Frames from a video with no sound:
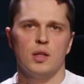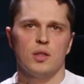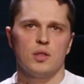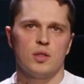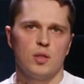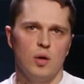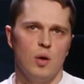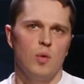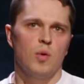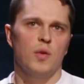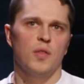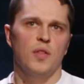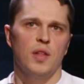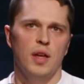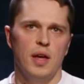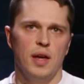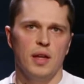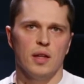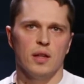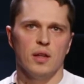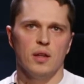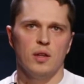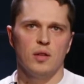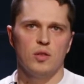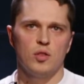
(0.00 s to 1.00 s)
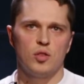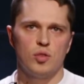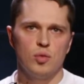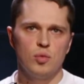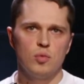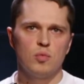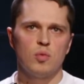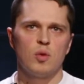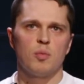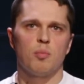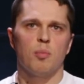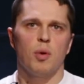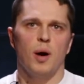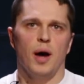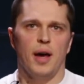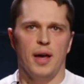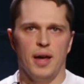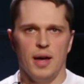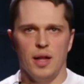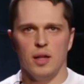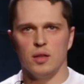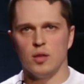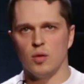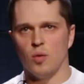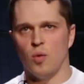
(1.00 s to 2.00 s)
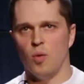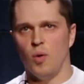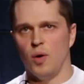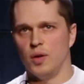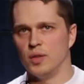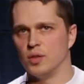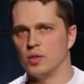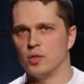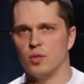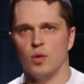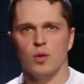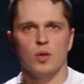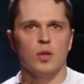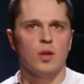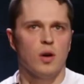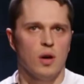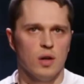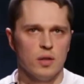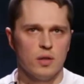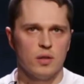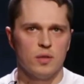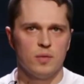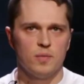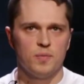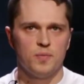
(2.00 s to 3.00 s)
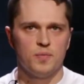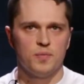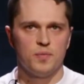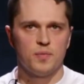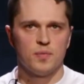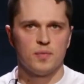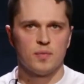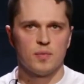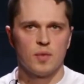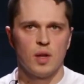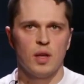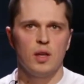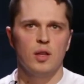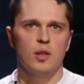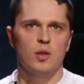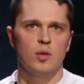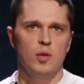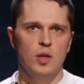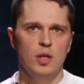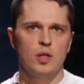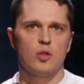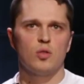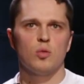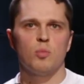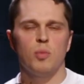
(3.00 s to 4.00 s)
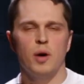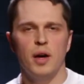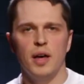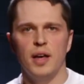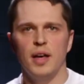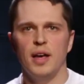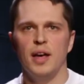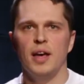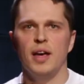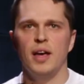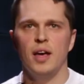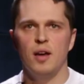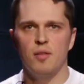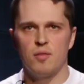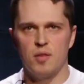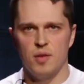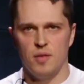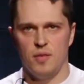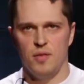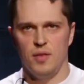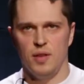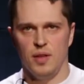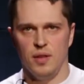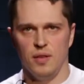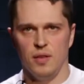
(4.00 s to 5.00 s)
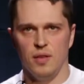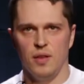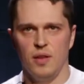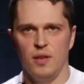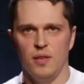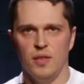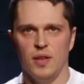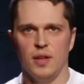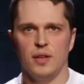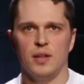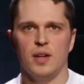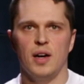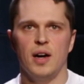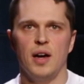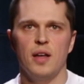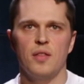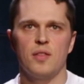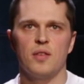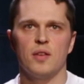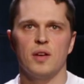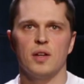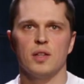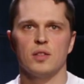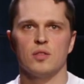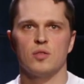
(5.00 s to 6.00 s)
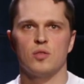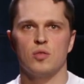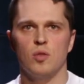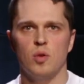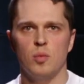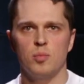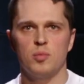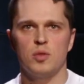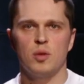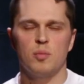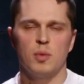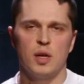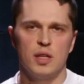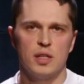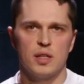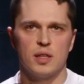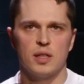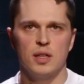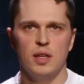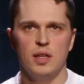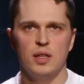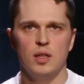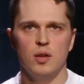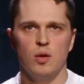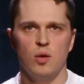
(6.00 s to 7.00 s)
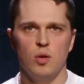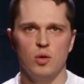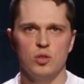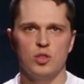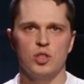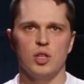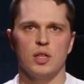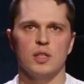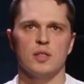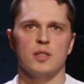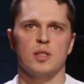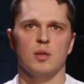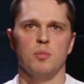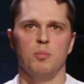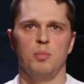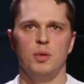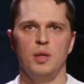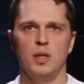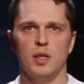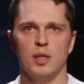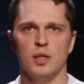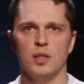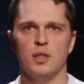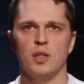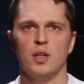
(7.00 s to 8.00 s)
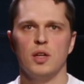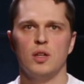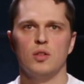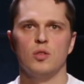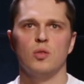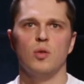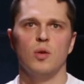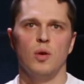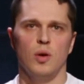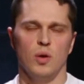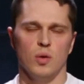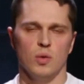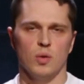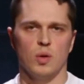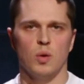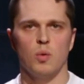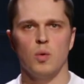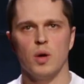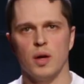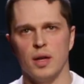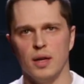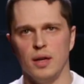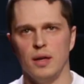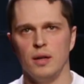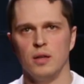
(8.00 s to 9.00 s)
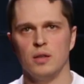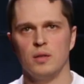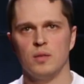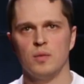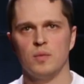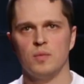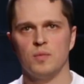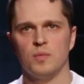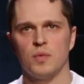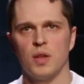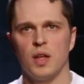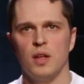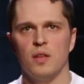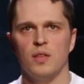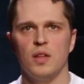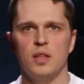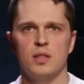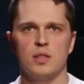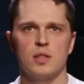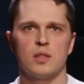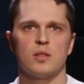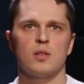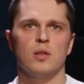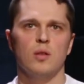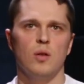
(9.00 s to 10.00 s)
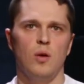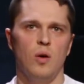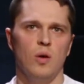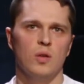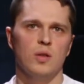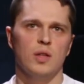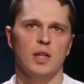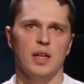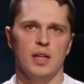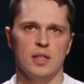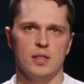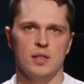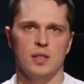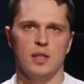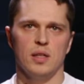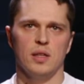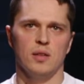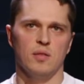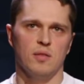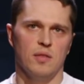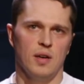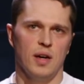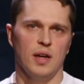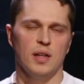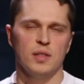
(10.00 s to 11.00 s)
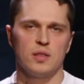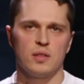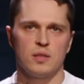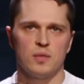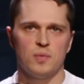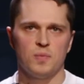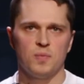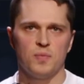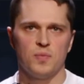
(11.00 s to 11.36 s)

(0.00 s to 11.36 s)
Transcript: So in the end, should we buy altcoins or not? You need to buy everything that either has dropped dramatically or just appeared to earn quickly. This is long-lasting advice.